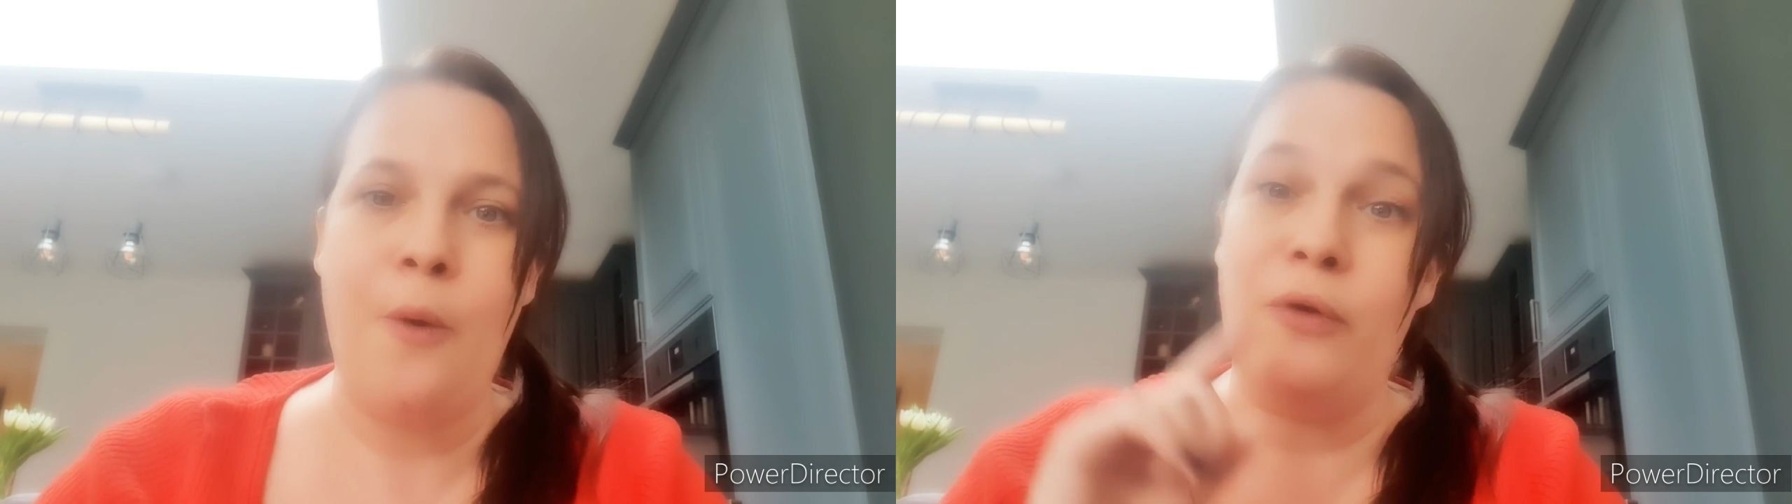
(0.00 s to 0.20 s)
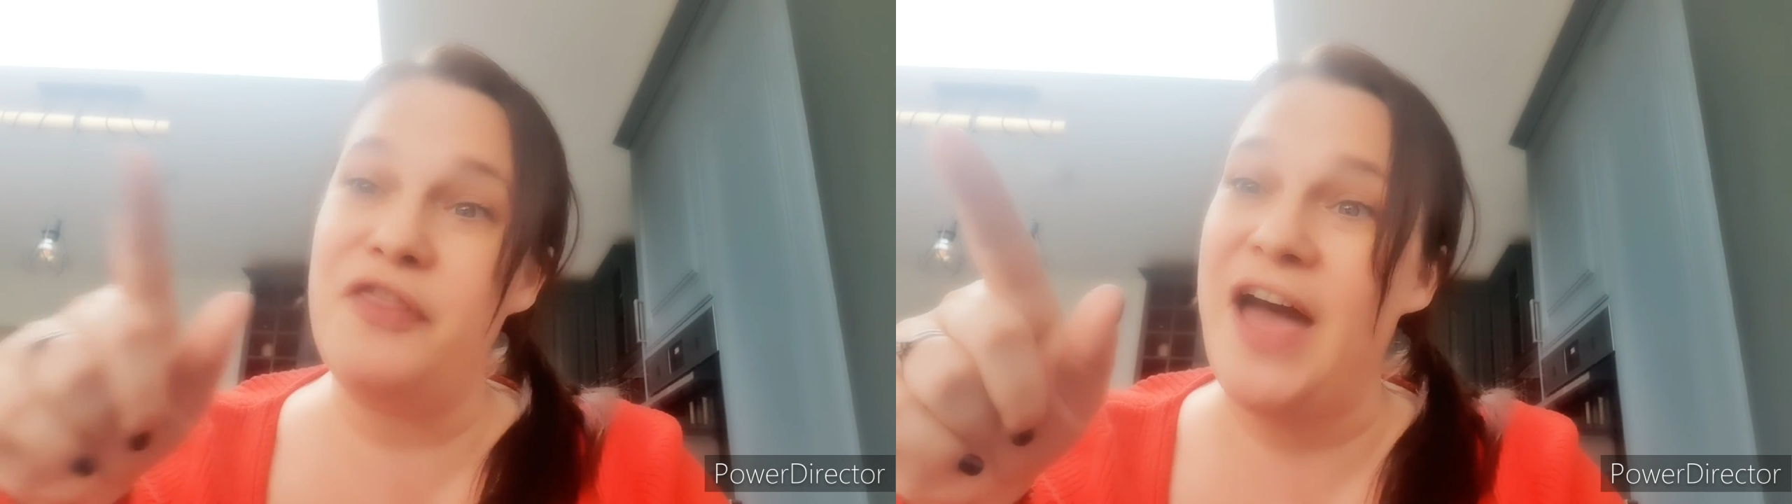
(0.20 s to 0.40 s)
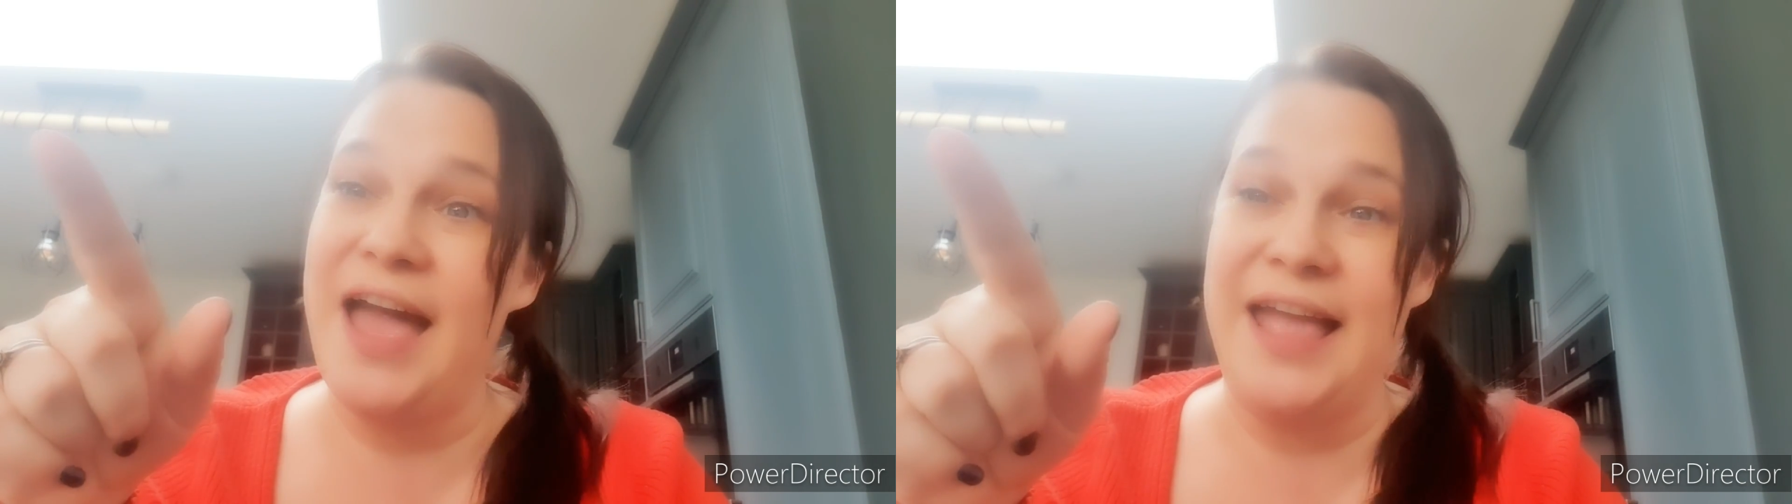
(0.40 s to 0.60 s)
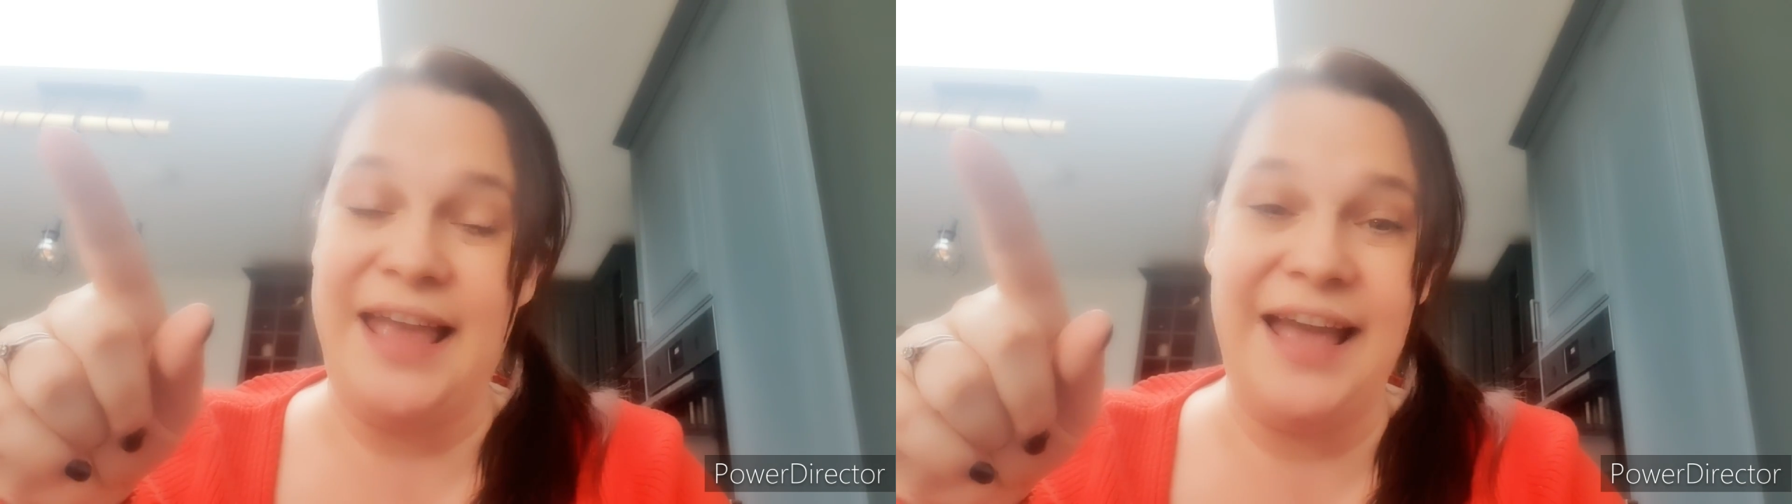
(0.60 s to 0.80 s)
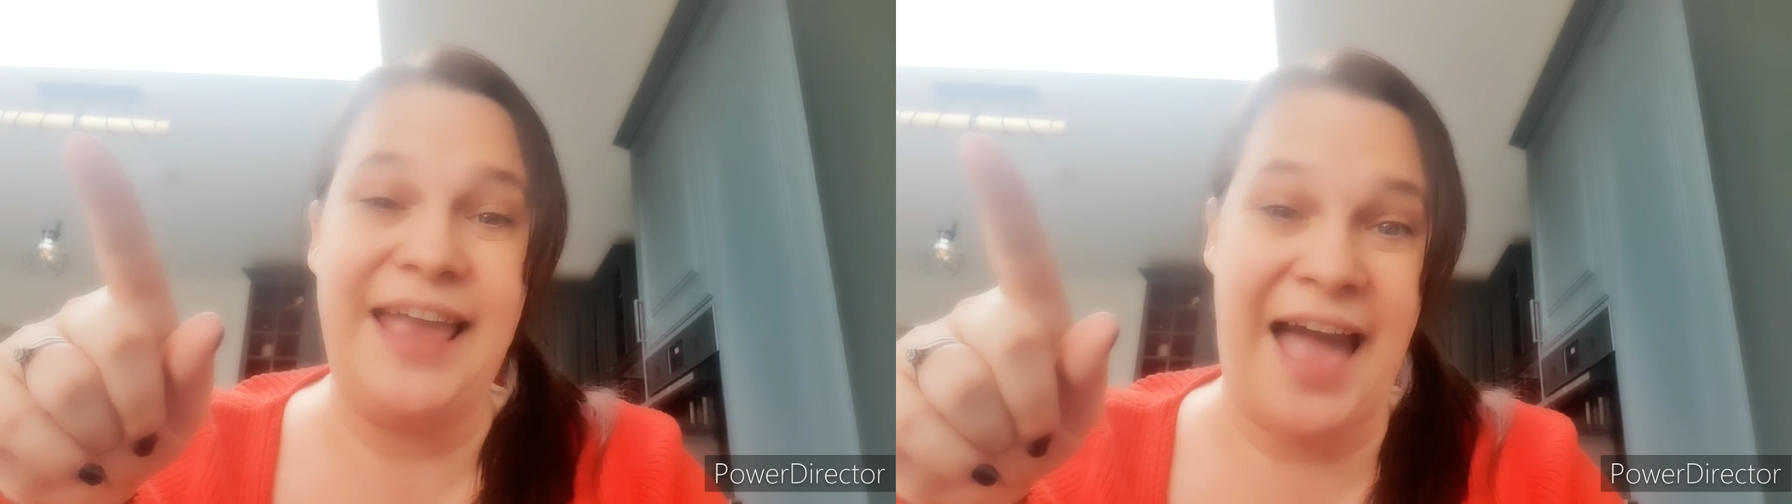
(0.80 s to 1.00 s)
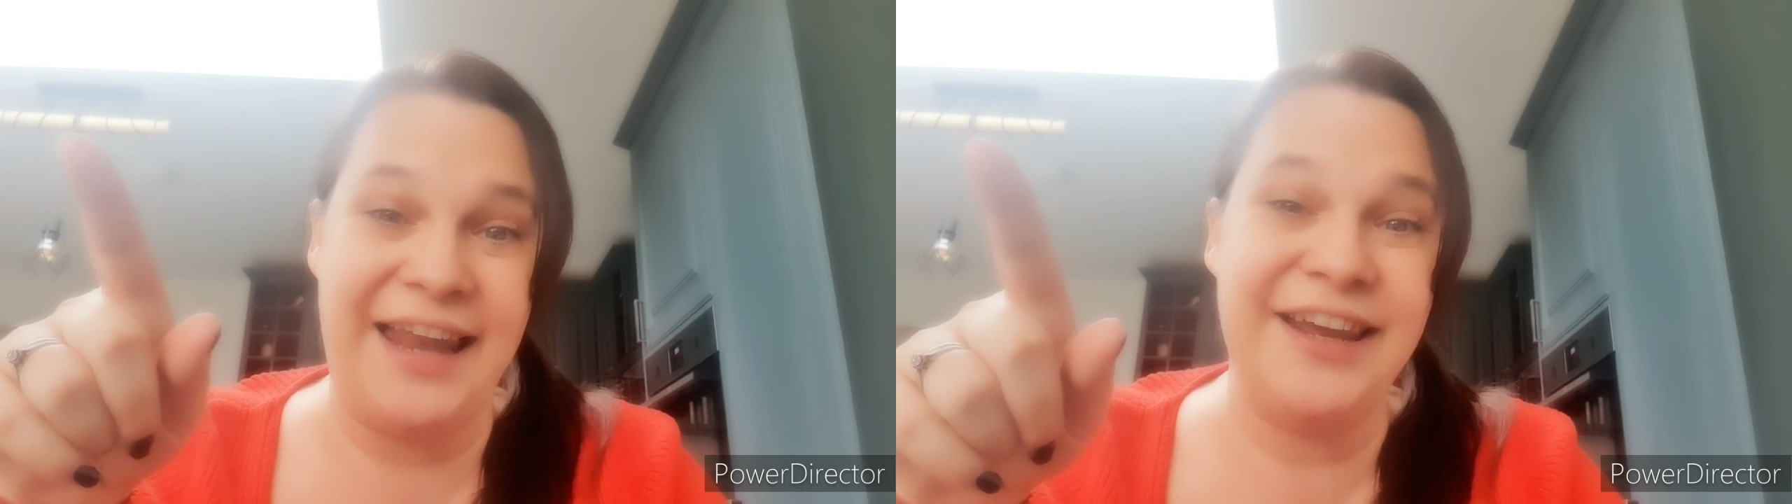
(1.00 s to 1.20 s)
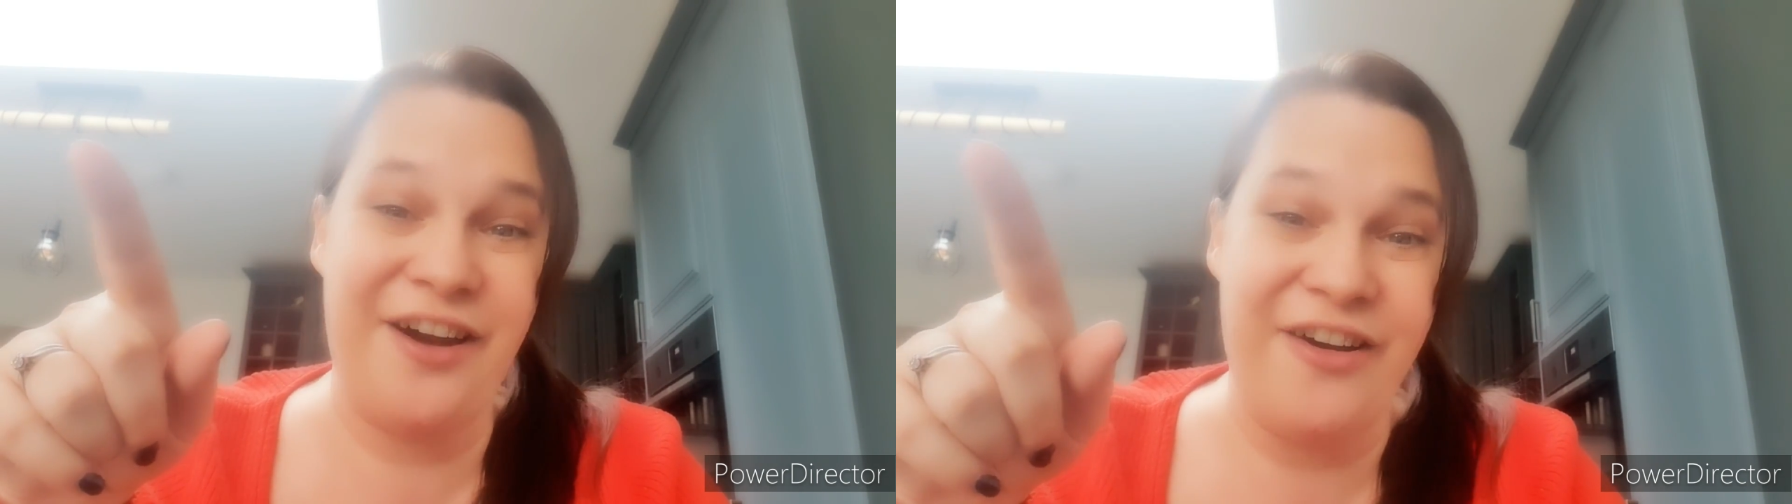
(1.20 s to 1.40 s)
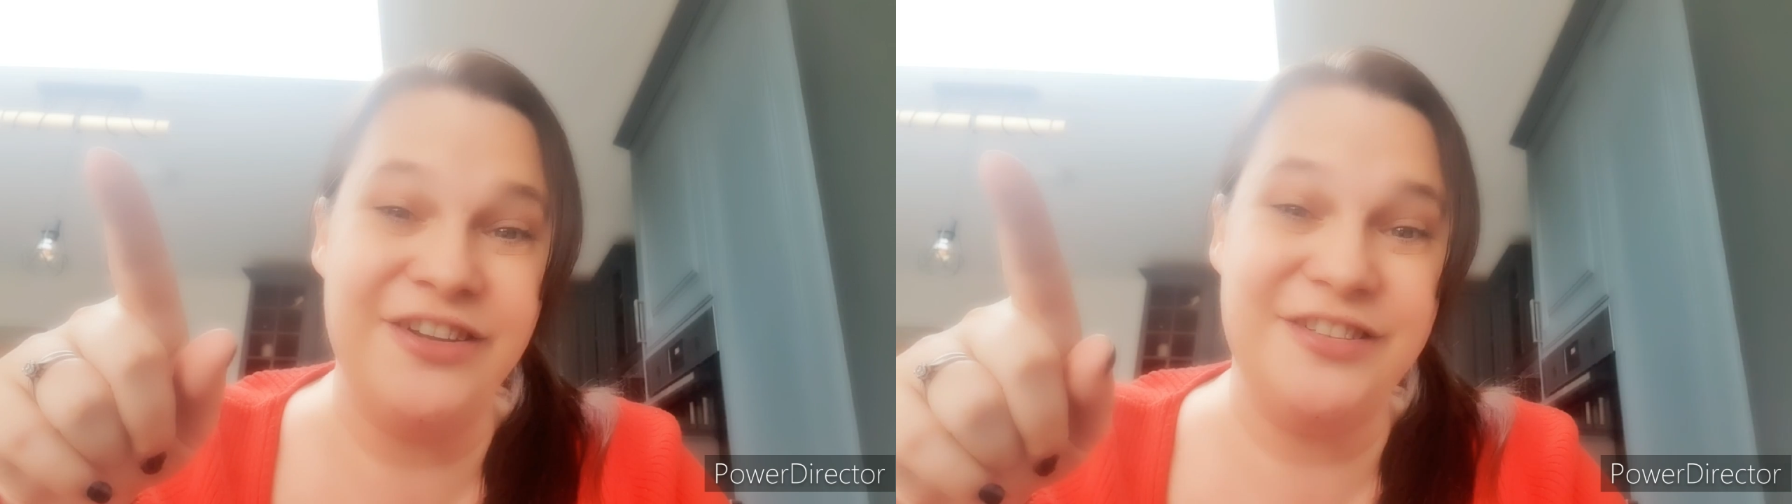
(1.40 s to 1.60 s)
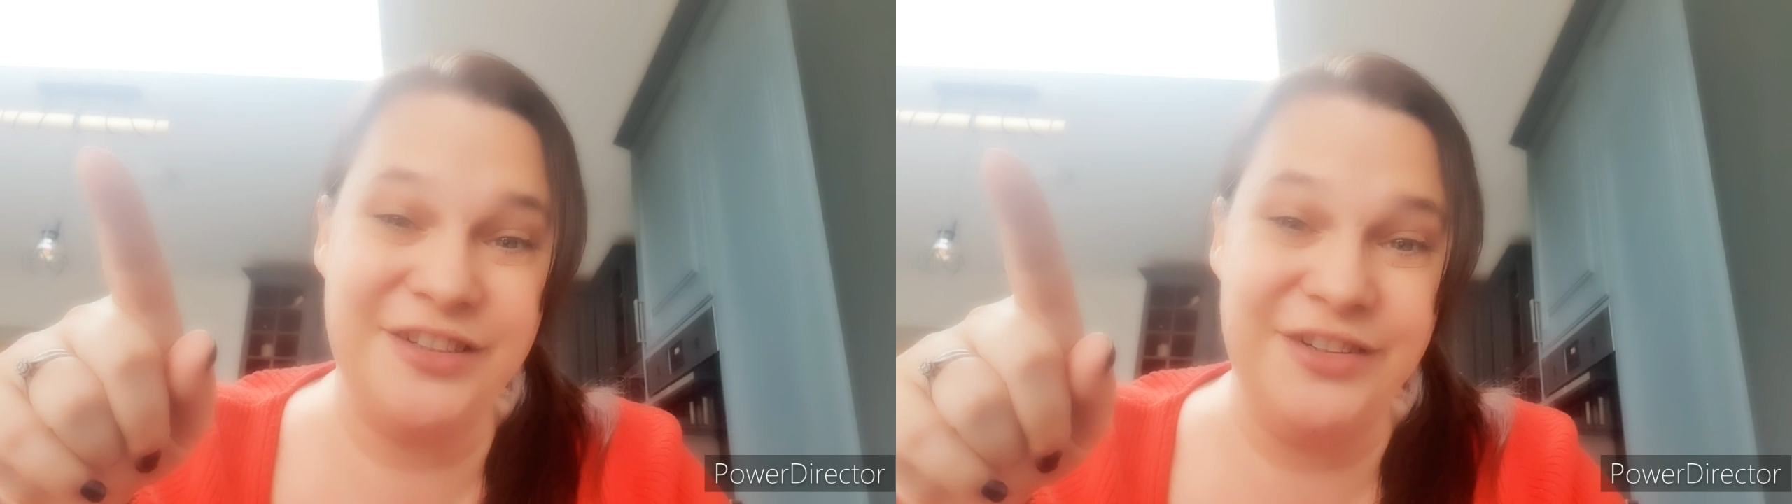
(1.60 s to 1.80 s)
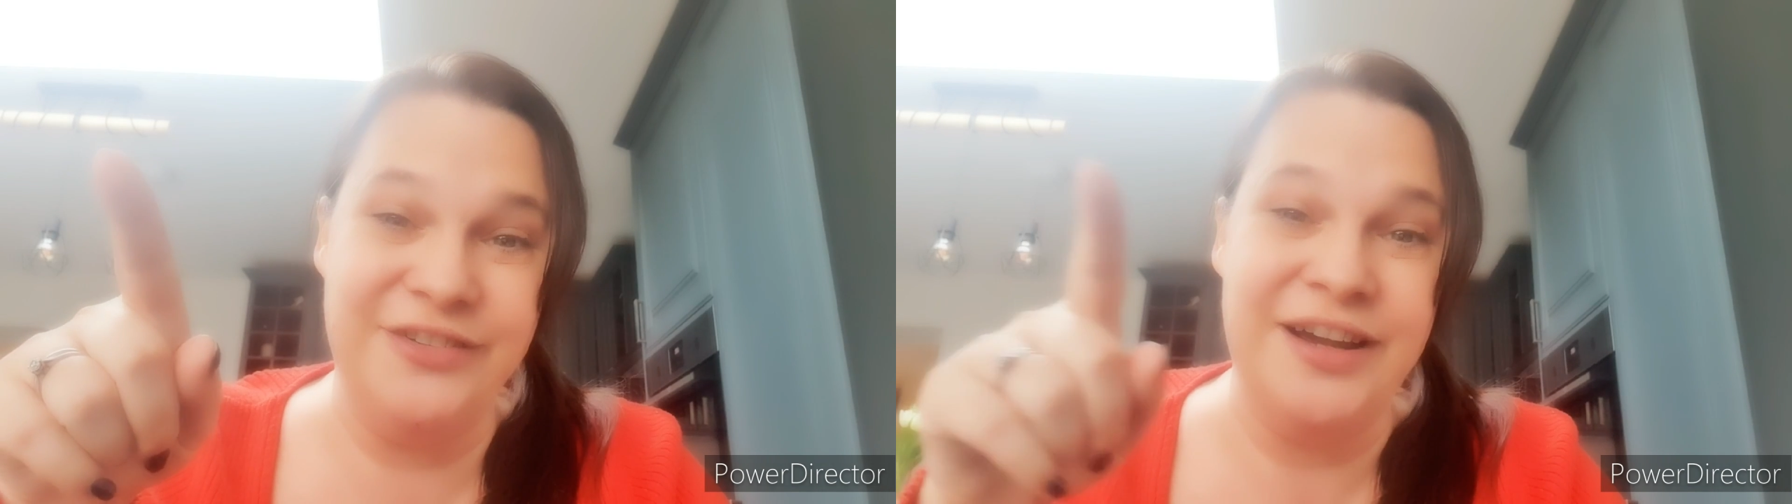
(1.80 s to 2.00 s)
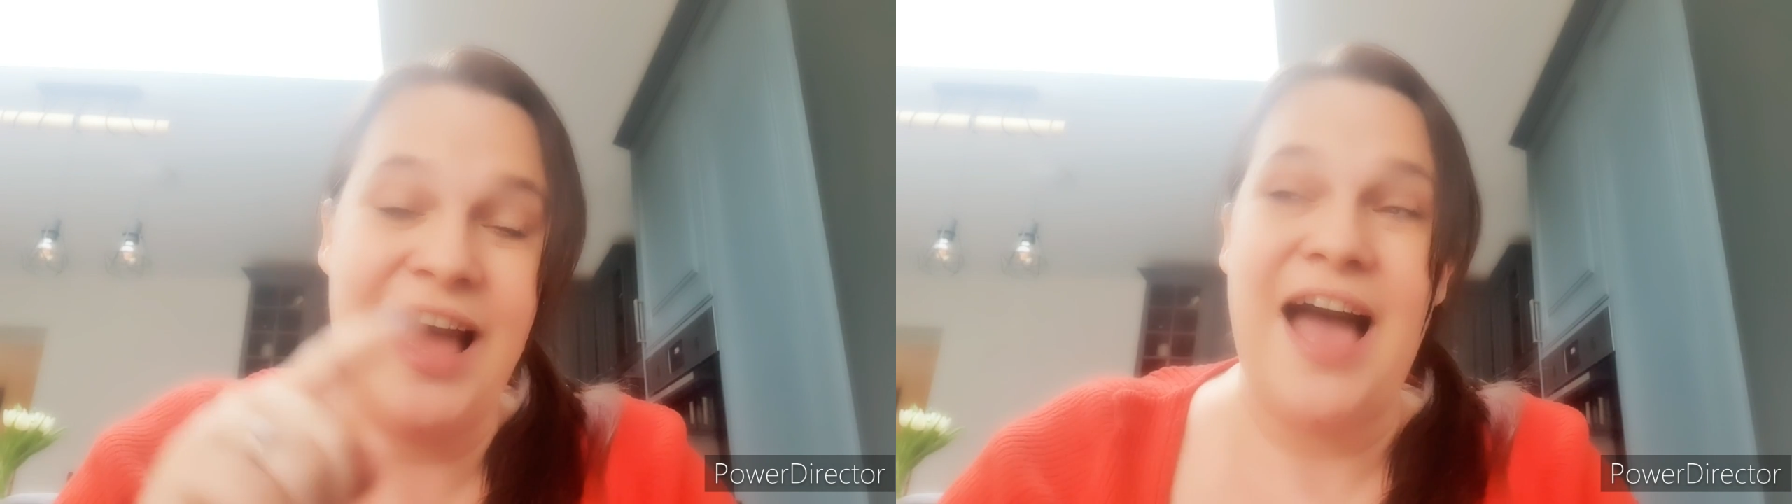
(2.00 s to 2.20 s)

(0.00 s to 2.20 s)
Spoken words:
what they can and can't do.